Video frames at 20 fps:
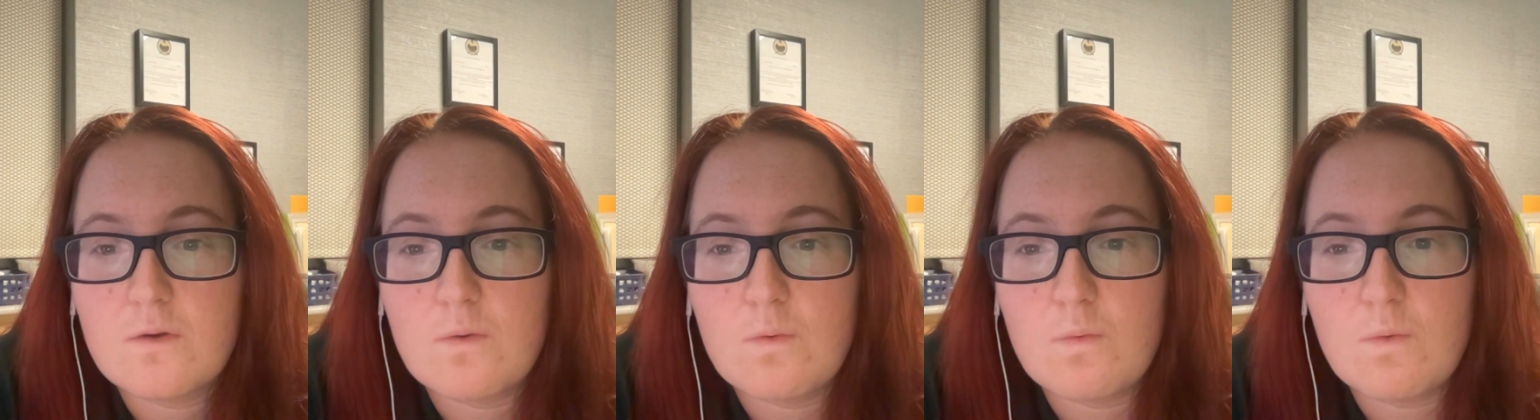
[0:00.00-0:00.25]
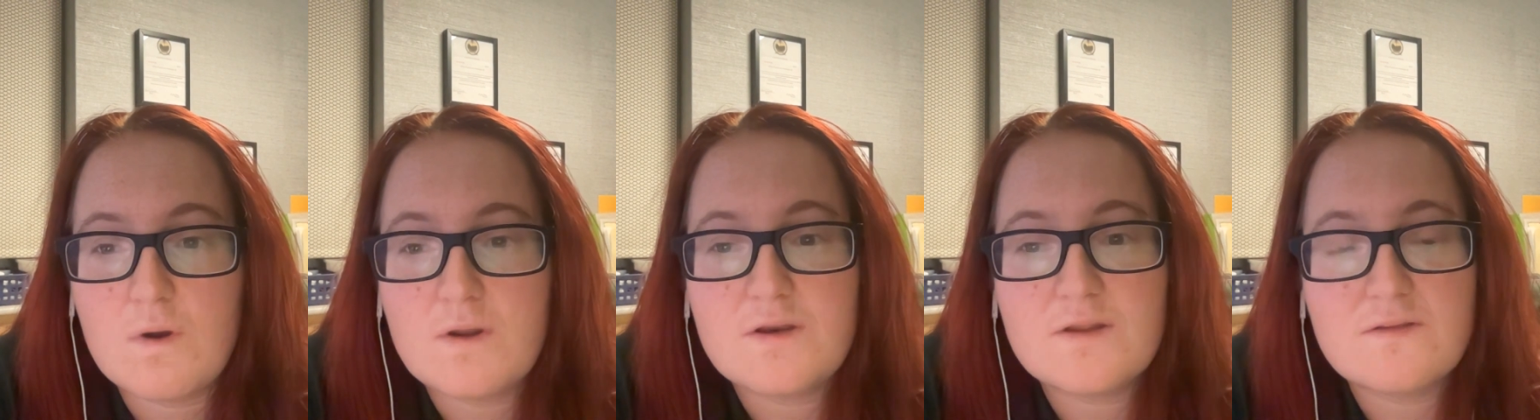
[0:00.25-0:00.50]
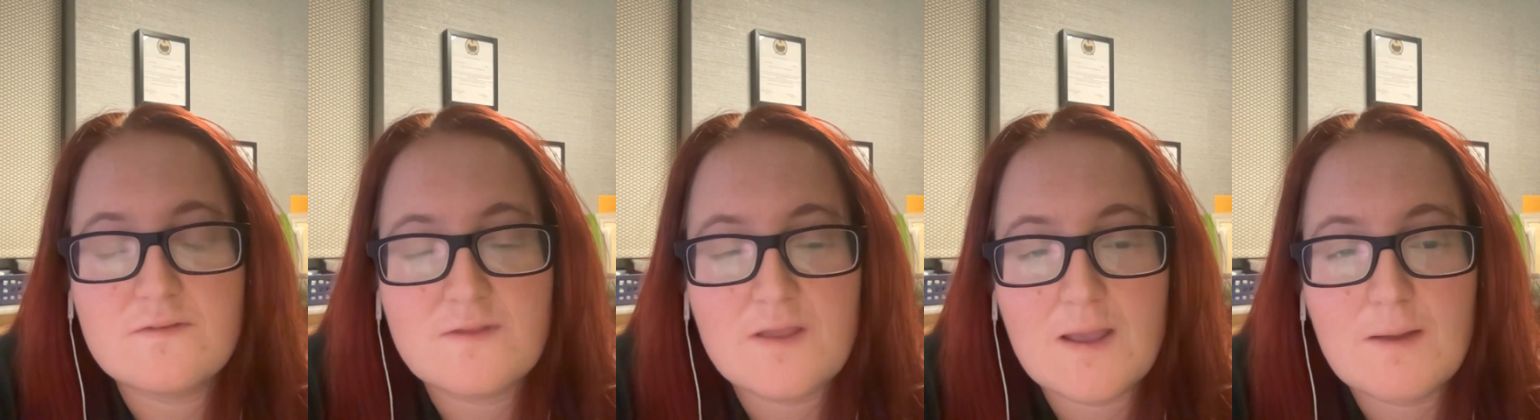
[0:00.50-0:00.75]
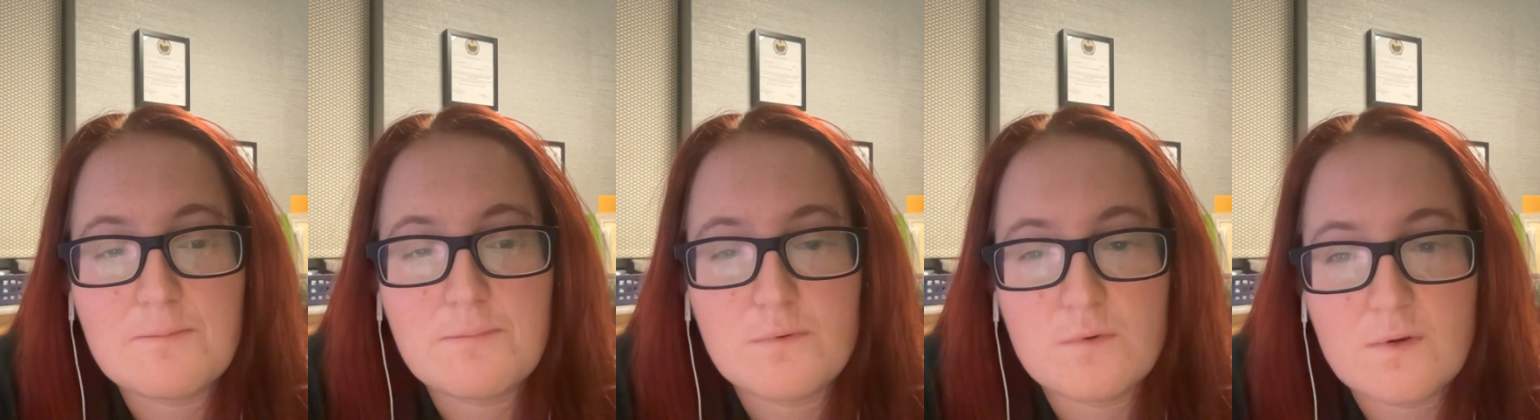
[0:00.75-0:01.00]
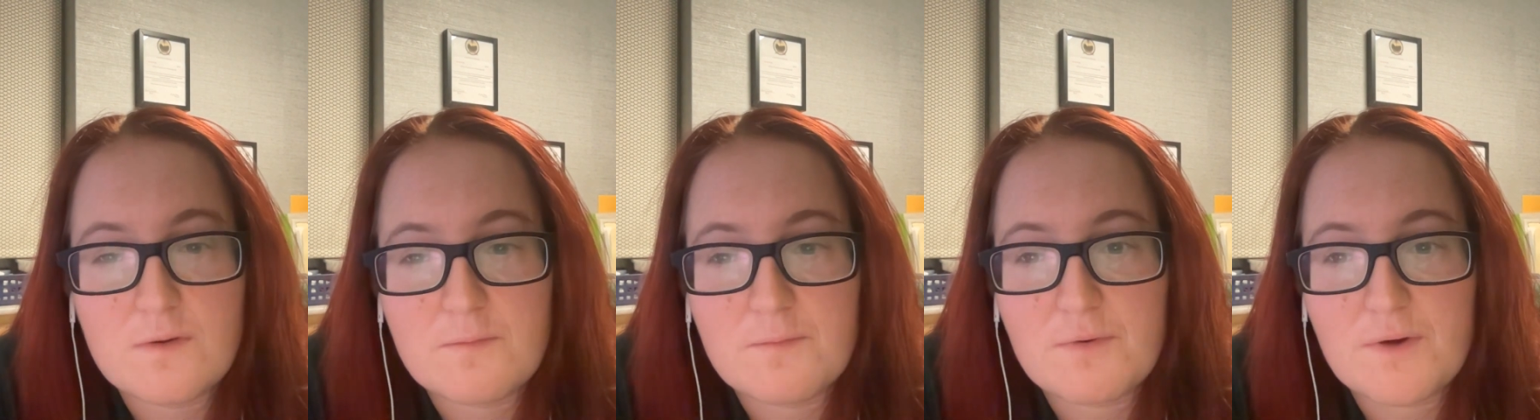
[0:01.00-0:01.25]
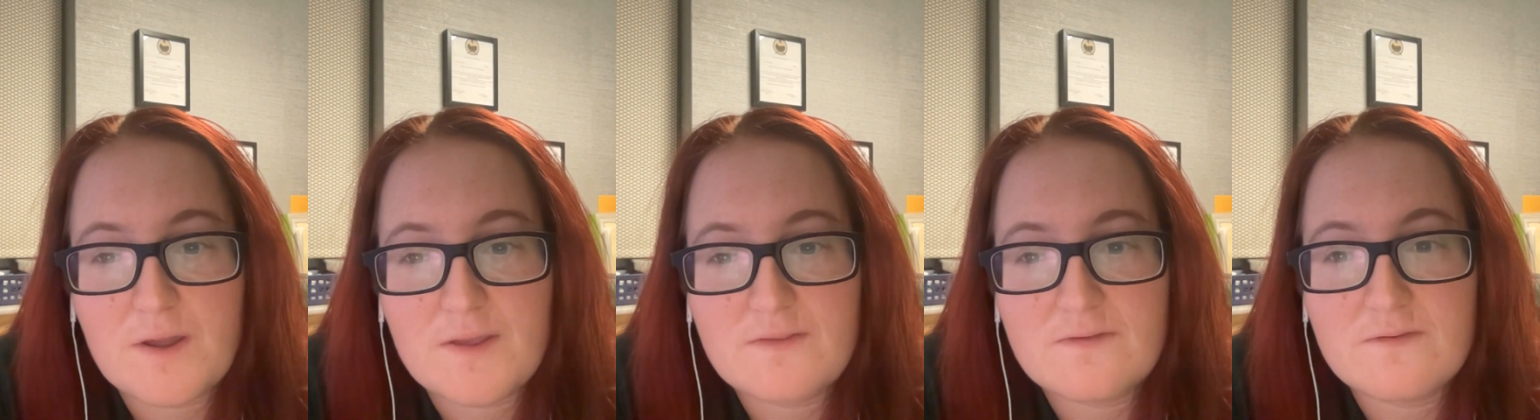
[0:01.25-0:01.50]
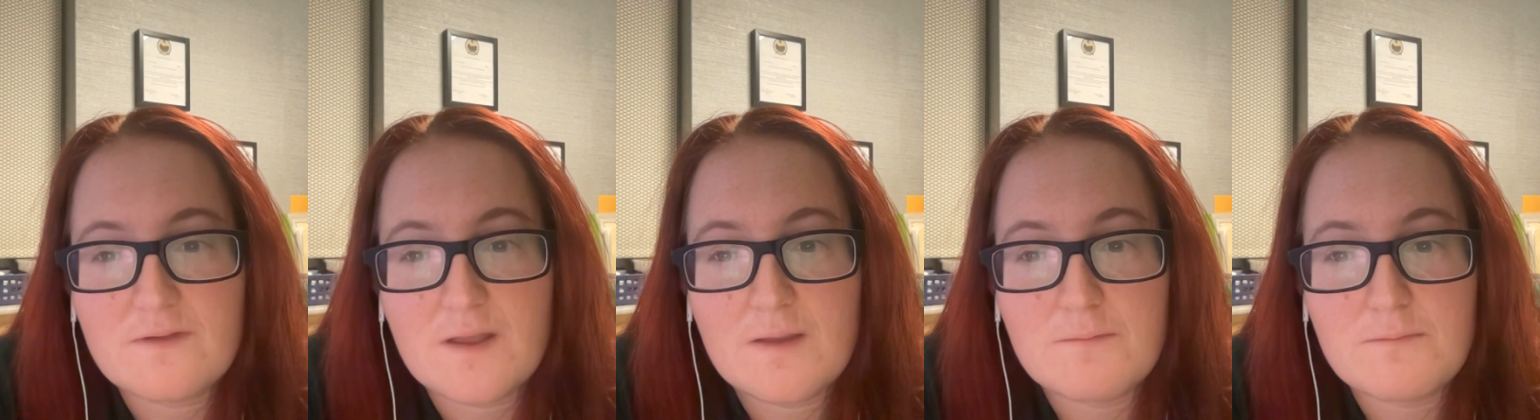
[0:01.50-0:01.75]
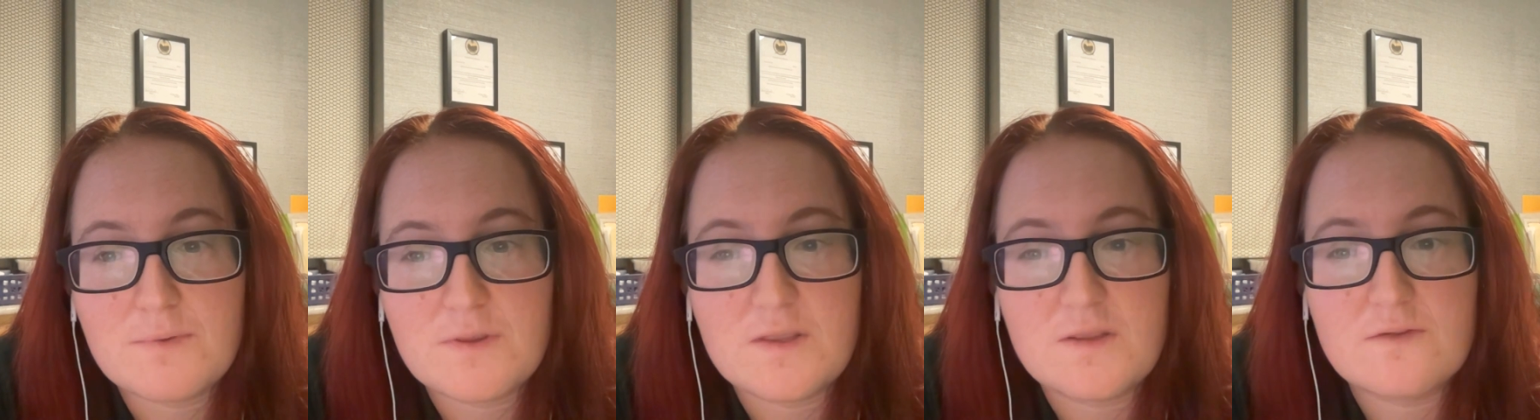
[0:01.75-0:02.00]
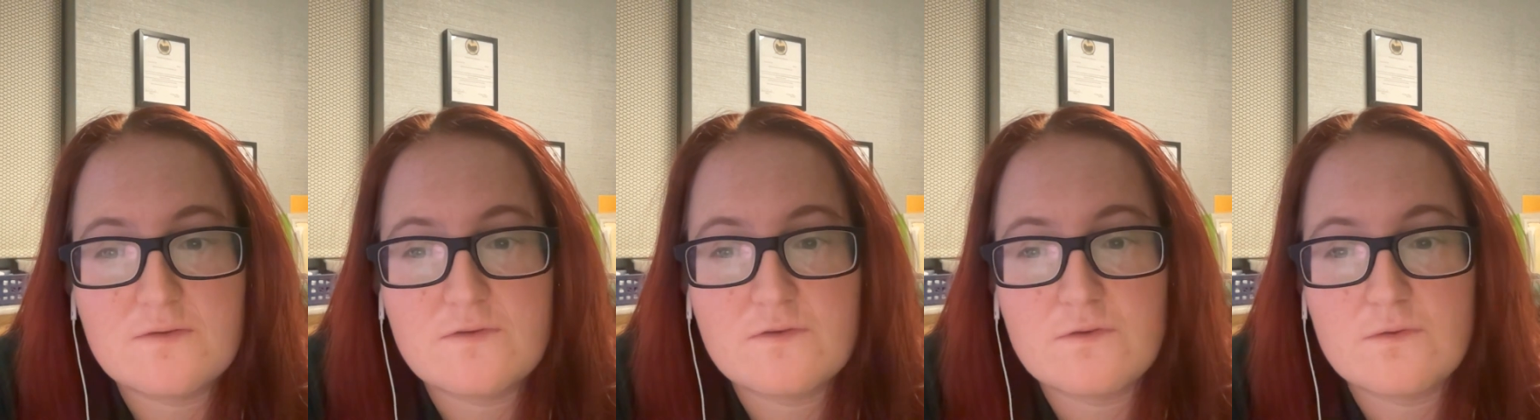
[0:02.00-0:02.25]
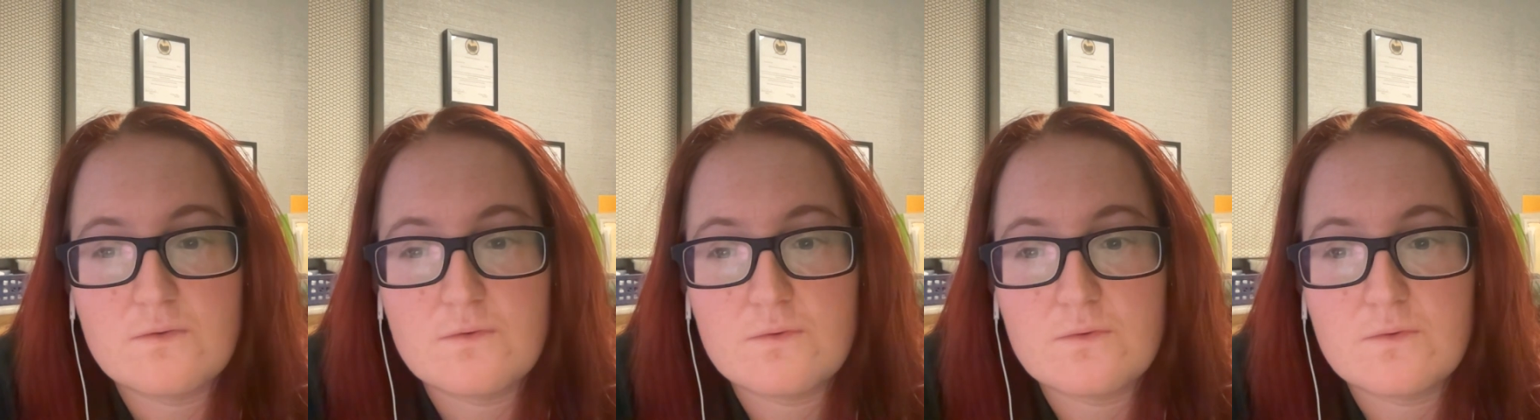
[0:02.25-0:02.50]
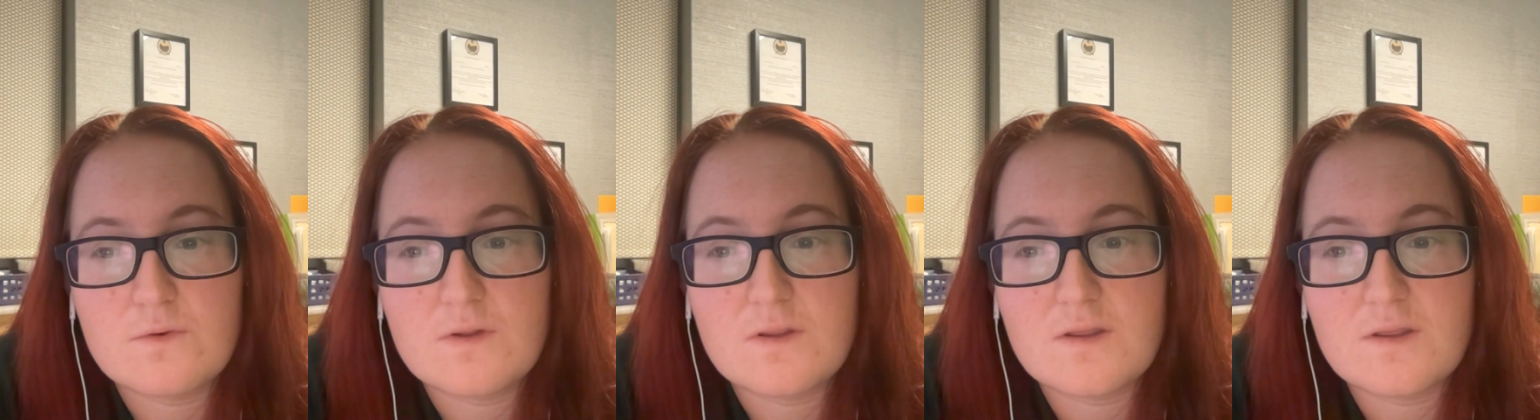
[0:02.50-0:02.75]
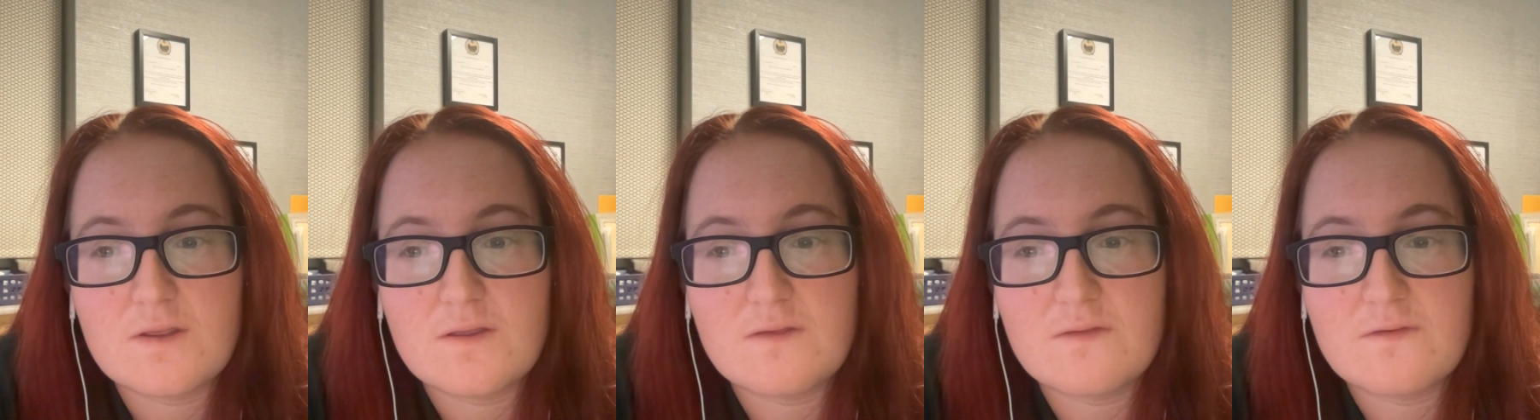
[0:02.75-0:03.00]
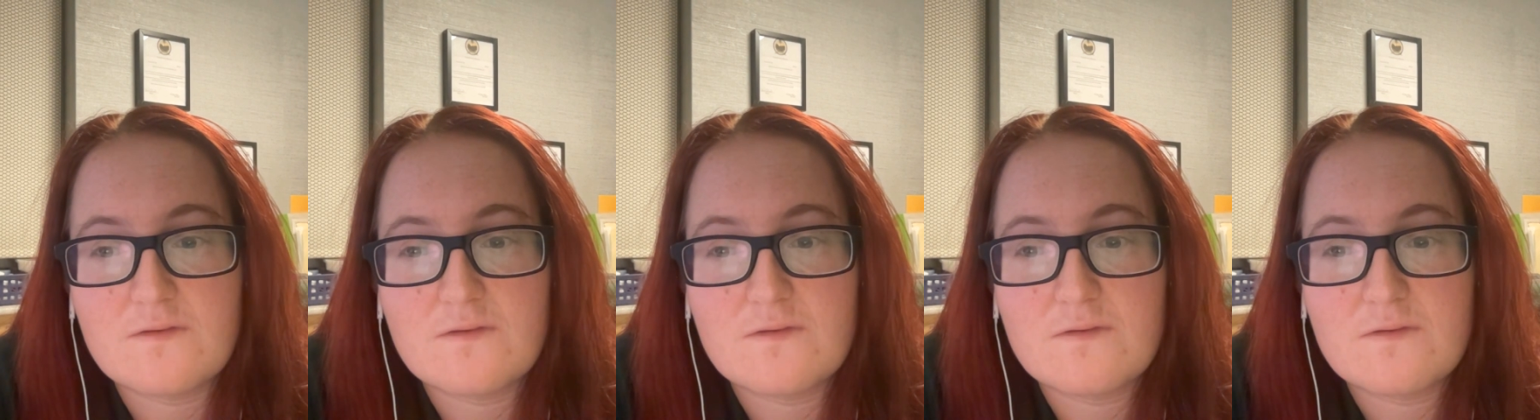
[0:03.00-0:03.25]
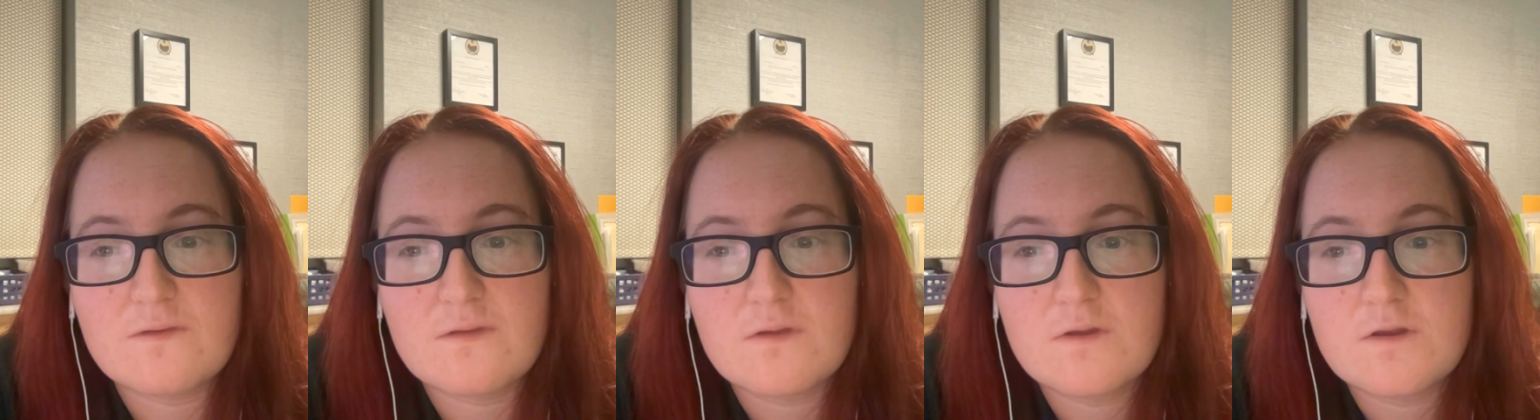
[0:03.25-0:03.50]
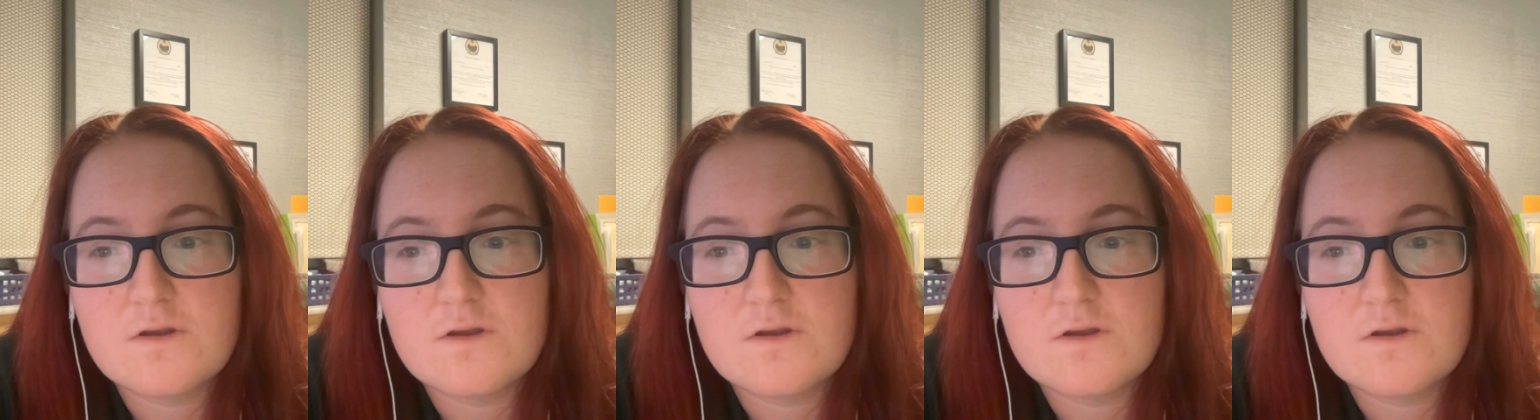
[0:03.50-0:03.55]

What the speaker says: One example of Priceline being sued is